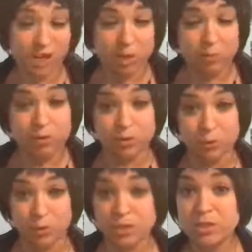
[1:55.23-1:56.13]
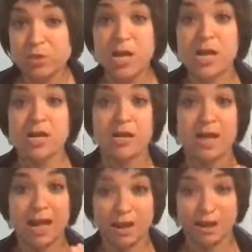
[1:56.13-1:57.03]
value posts work so
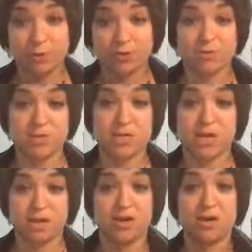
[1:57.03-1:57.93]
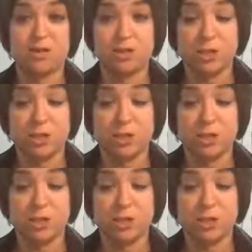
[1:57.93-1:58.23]
well, how to put them together.